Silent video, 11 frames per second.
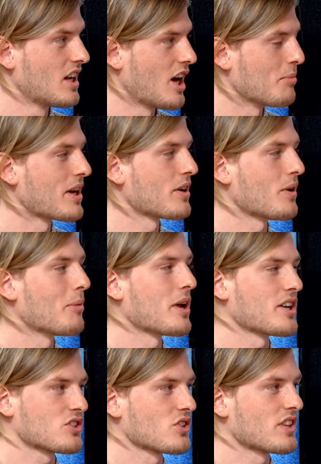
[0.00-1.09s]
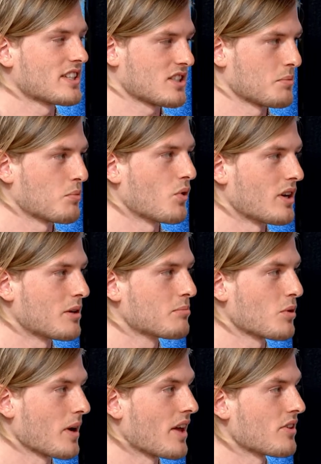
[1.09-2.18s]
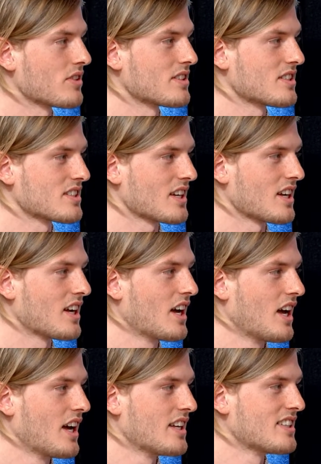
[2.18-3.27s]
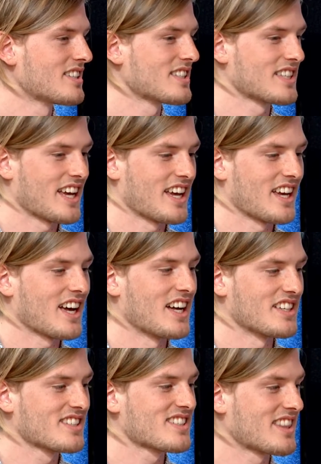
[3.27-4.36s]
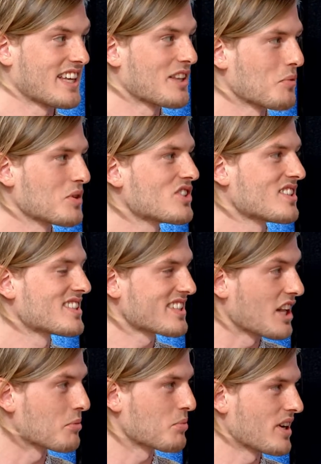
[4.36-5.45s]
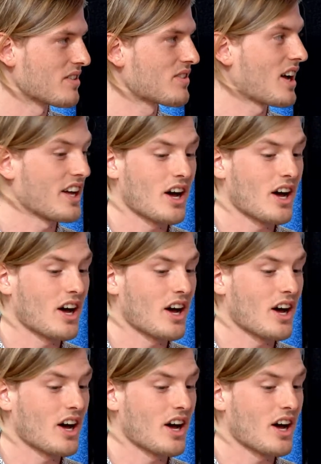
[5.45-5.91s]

I'm not sure that's the point, but rather this is a thing that we should celebrate of God